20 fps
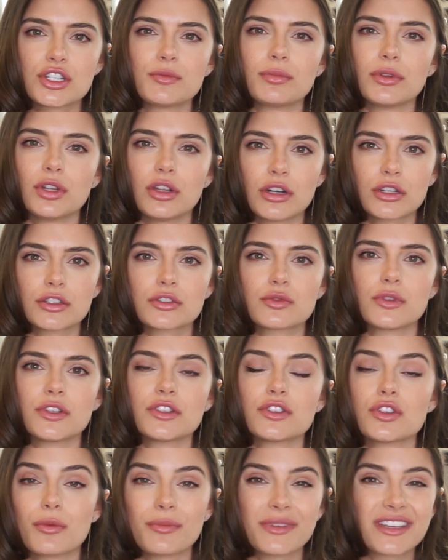She belonged
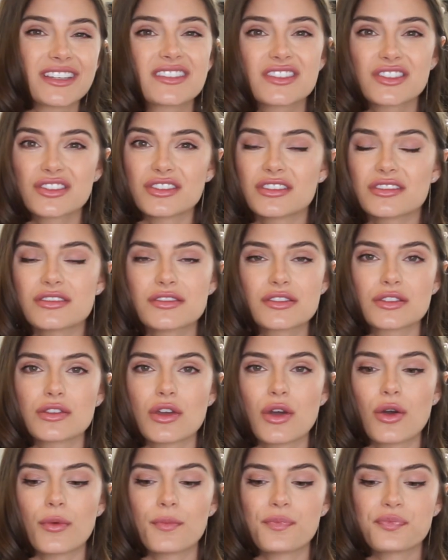with Dao Ming Si.
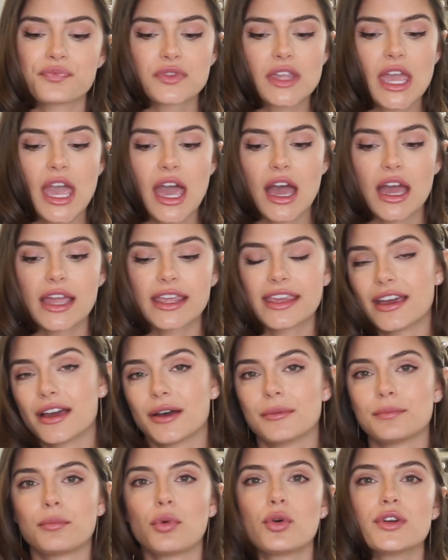So, yeah,
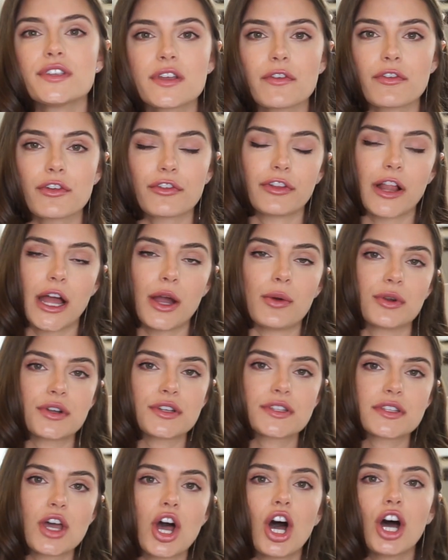boys over
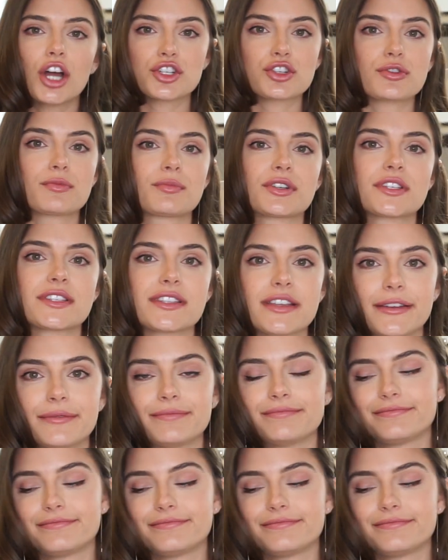flowers, 100%.